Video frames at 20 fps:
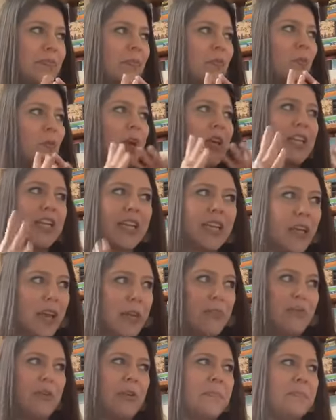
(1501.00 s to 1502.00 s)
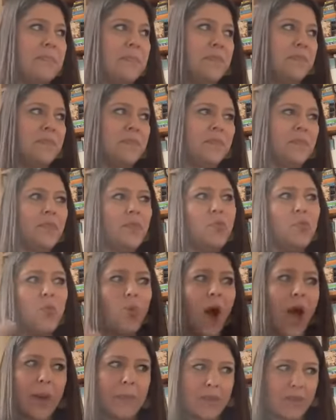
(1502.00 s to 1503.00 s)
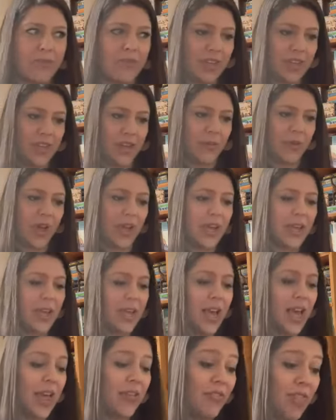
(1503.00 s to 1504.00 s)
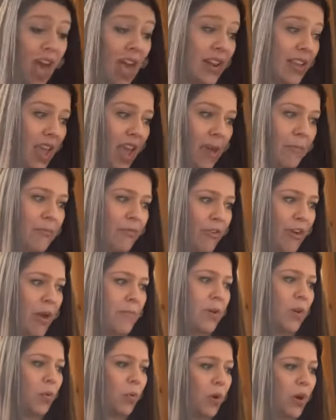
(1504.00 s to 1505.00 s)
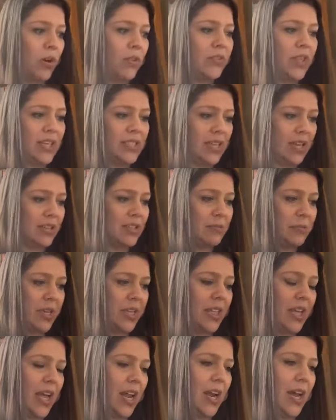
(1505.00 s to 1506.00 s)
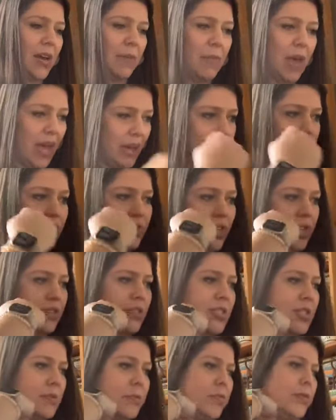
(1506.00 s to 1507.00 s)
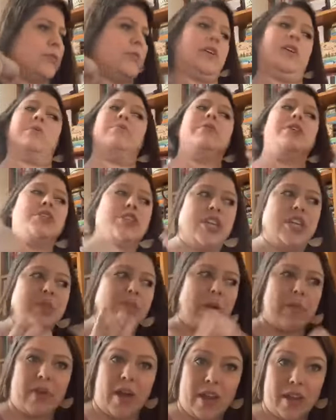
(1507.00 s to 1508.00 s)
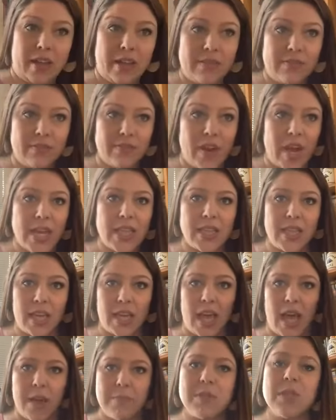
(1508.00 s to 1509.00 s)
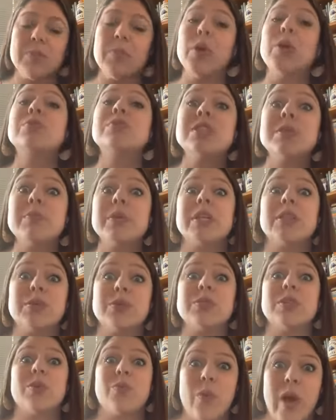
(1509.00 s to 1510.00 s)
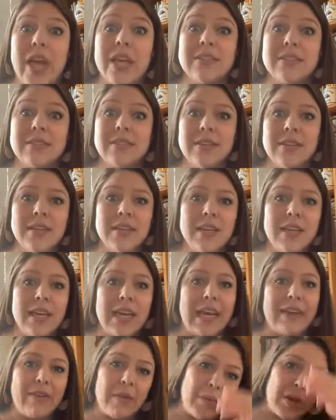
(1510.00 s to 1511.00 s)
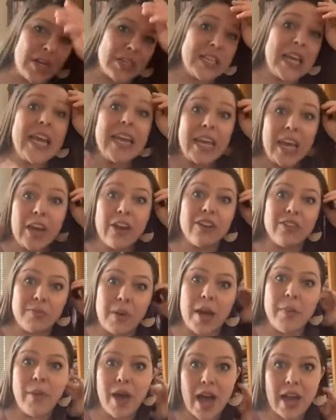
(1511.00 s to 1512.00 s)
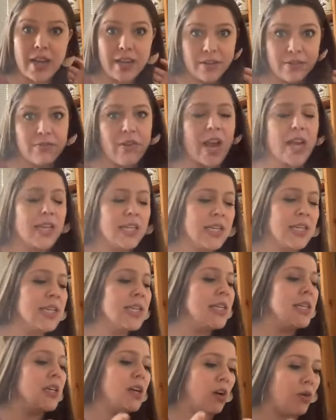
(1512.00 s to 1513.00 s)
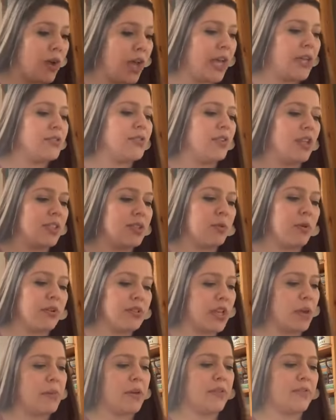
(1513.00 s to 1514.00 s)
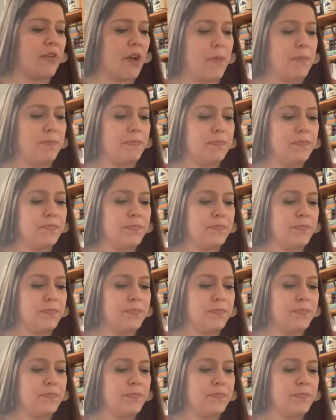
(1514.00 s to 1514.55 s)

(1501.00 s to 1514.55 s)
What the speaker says: Where did that come from? Why am I feeling that way? That came from a world that tells me that exercise is supposed to help me change my body, right? Like I'm supposed to be losing weight if I'm going to take care of my body, right? Okay, so that's where it's coming from.